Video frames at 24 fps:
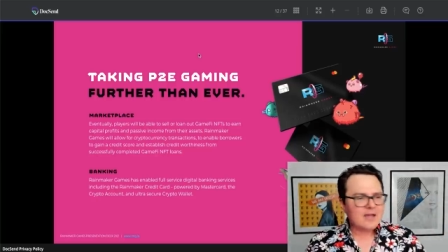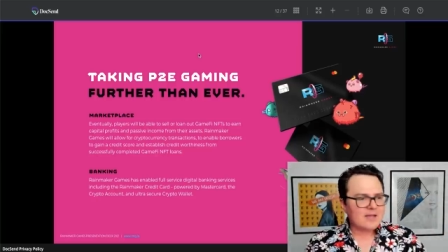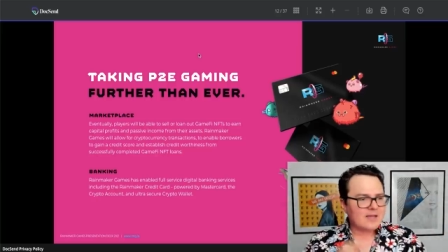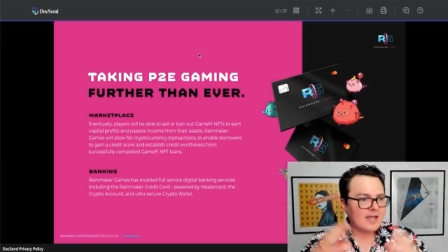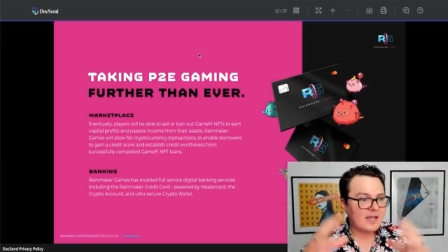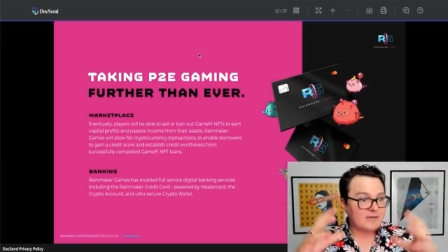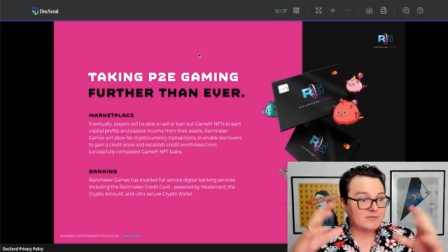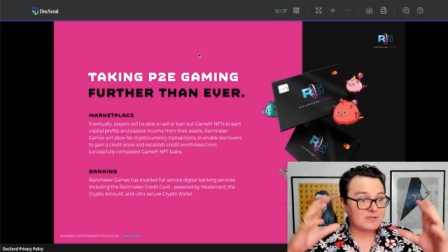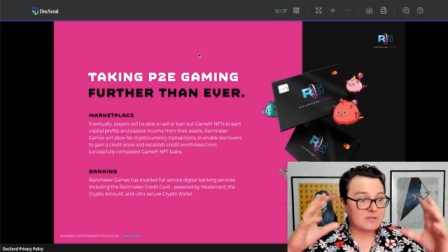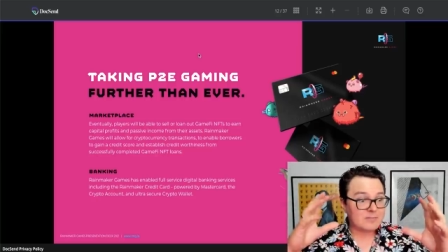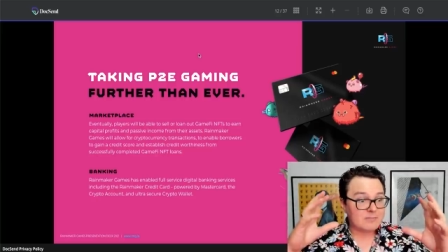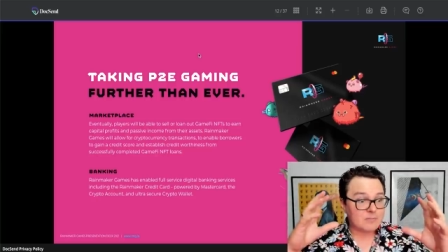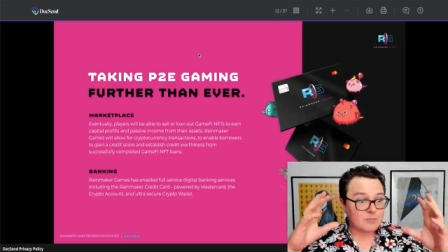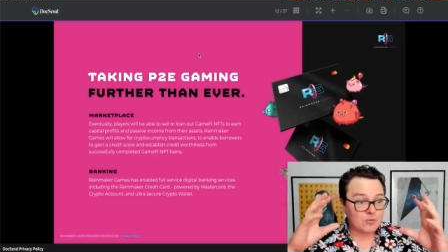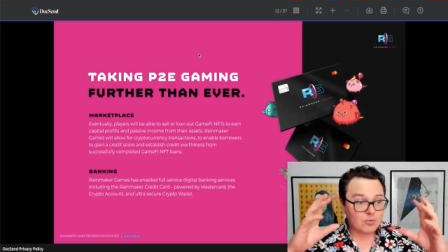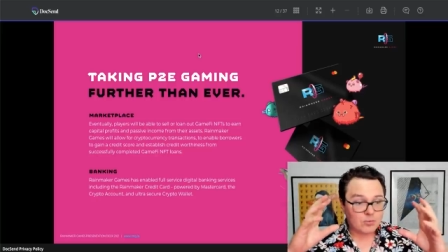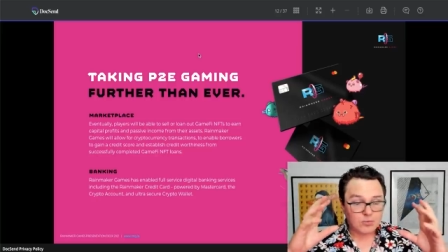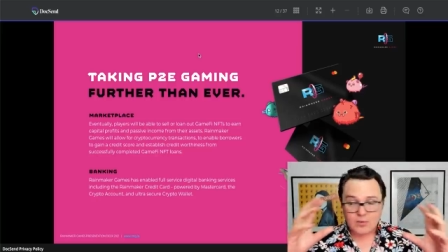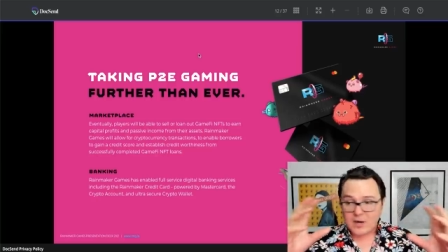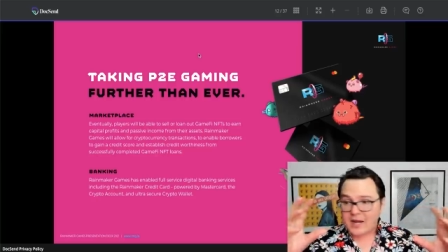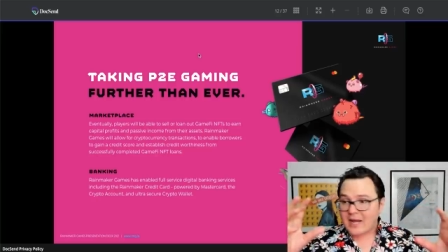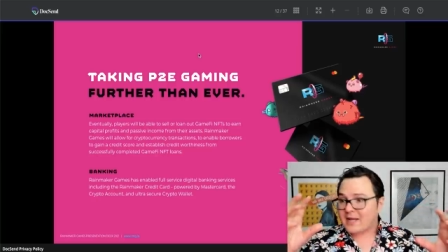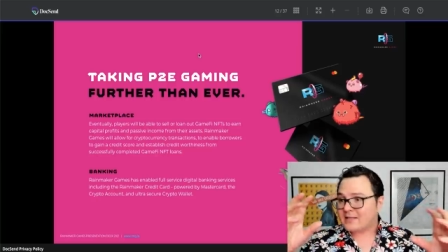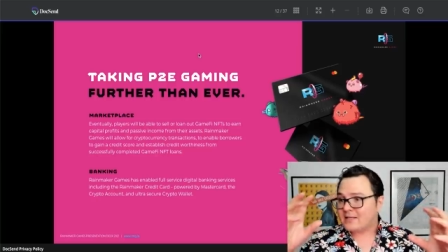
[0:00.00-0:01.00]
You have some
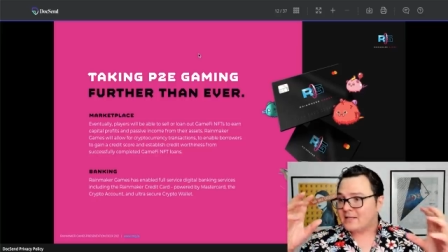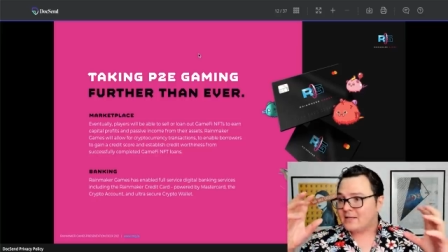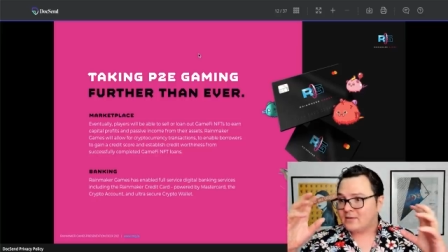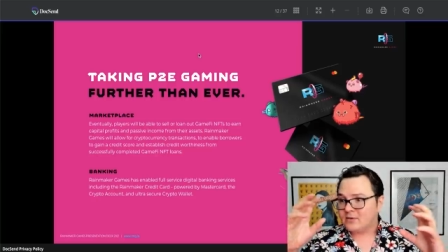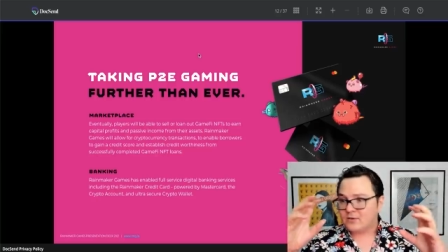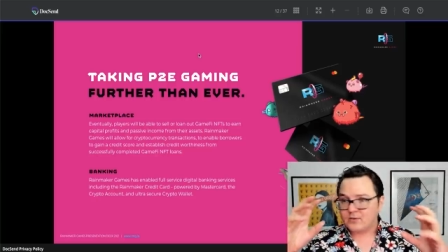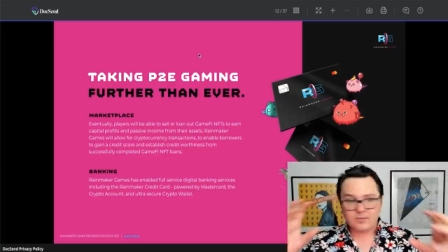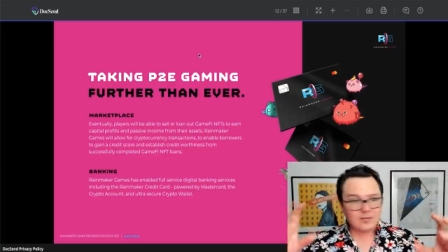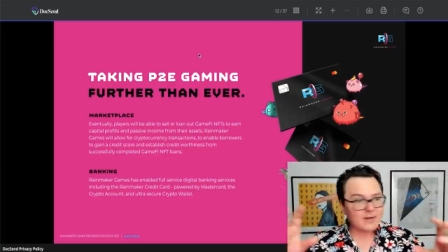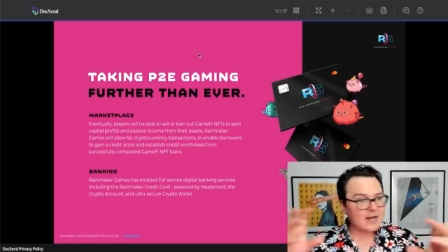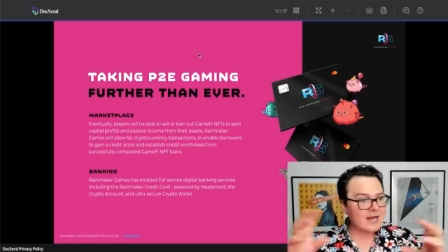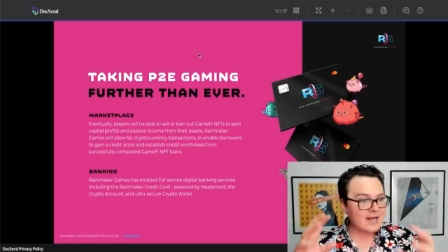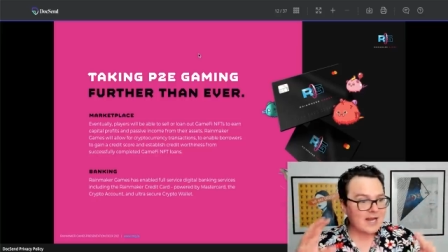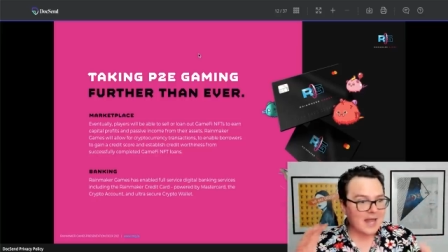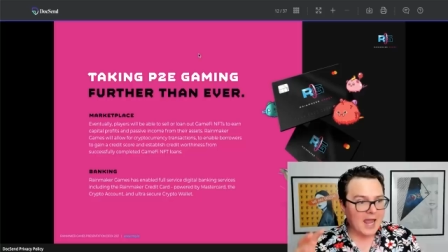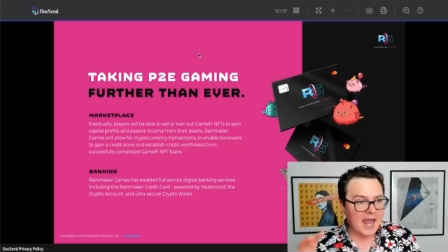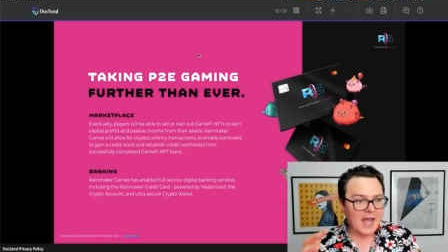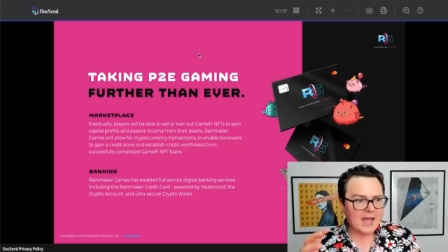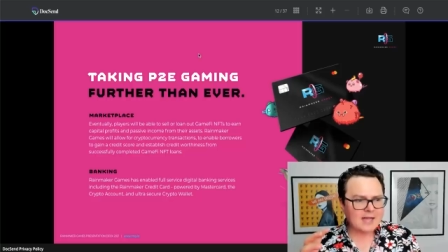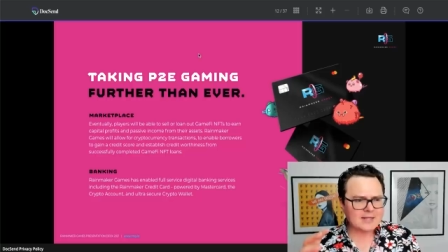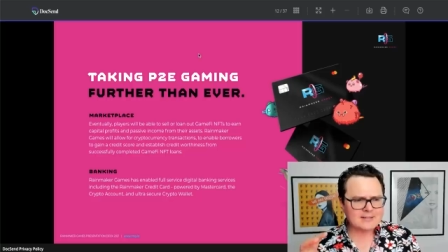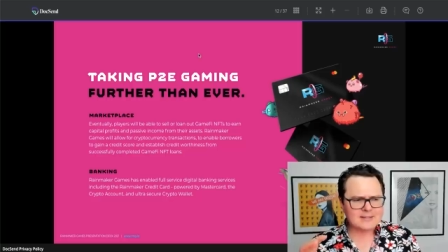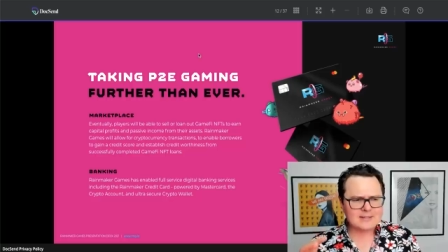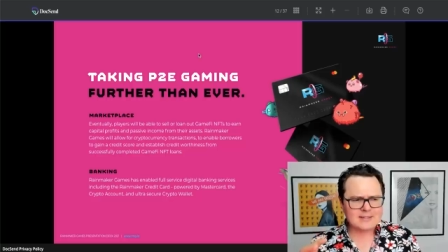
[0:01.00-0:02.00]
great, great
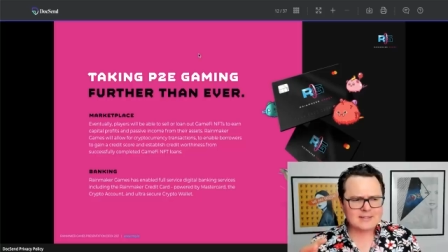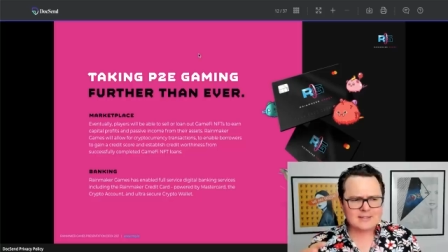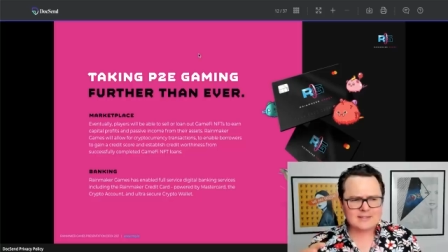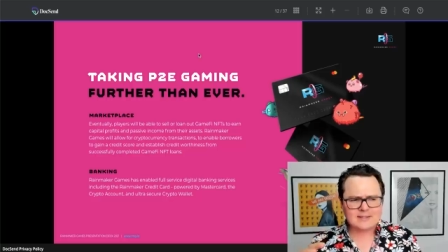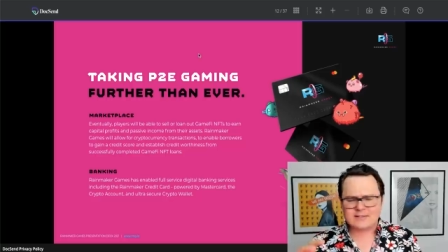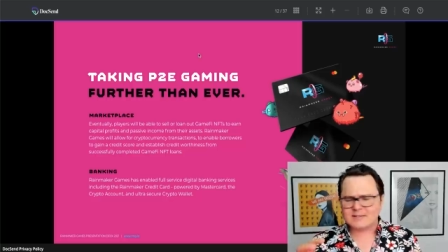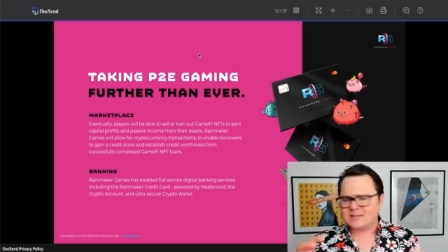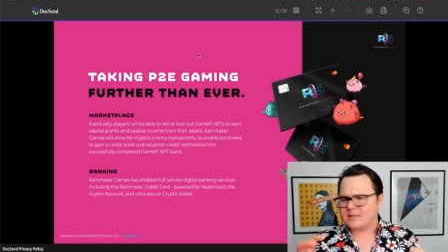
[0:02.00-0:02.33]
Axies,